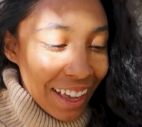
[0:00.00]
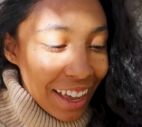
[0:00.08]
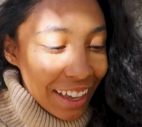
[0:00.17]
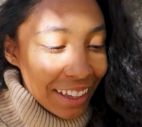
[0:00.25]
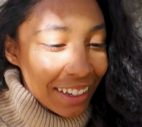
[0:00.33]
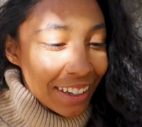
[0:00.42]

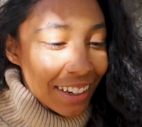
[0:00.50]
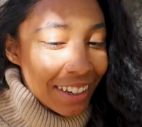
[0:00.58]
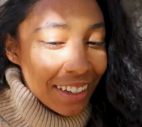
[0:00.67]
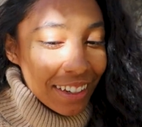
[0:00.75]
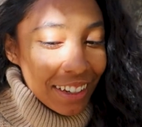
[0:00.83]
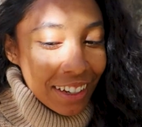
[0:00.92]

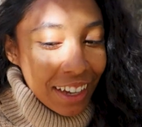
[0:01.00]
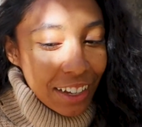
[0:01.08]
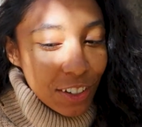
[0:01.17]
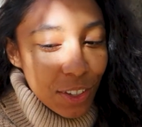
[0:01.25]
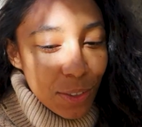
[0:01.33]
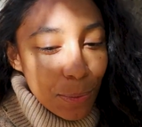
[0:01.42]
And I
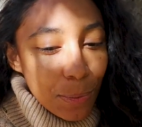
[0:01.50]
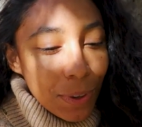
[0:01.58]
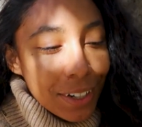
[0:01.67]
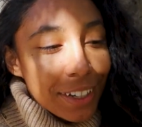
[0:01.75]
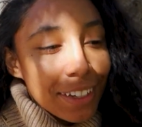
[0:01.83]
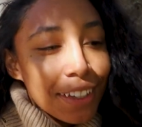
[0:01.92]
just
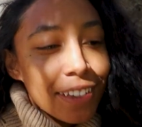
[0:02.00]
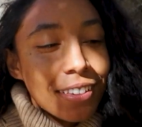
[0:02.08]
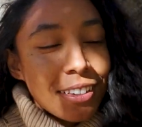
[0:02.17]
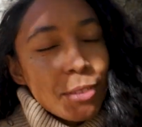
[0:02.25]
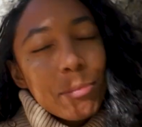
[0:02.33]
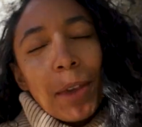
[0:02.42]
wanted to
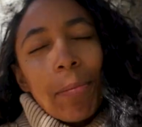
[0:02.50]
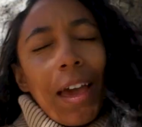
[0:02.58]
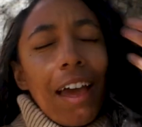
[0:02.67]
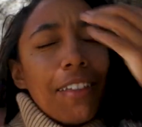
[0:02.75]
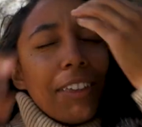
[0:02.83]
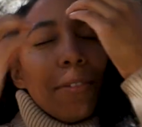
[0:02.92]
see my
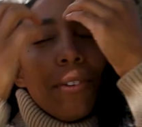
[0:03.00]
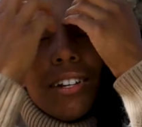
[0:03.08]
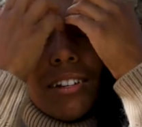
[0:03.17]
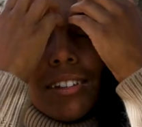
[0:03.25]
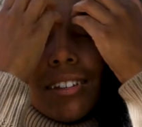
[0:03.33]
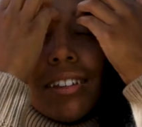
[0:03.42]
path. I
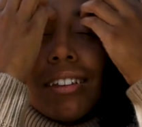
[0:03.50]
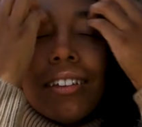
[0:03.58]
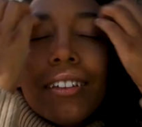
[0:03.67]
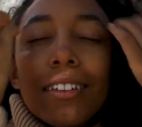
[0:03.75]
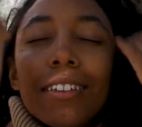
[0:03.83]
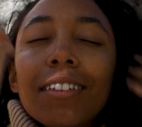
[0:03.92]
wanted
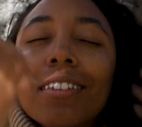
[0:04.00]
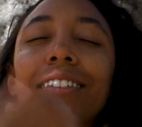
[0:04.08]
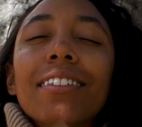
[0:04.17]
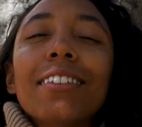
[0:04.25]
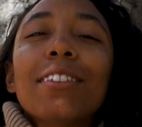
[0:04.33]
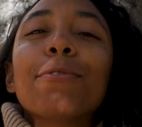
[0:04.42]
to
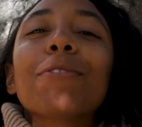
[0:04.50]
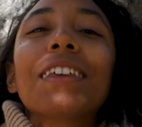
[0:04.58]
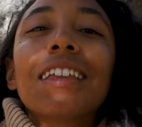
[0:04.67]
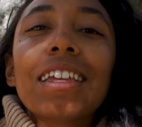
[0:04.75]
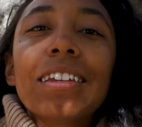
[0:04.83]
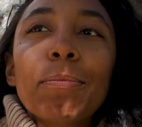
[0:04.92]

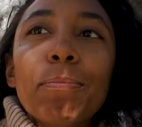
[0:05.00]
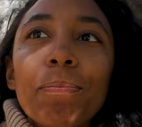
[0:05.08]
feel it.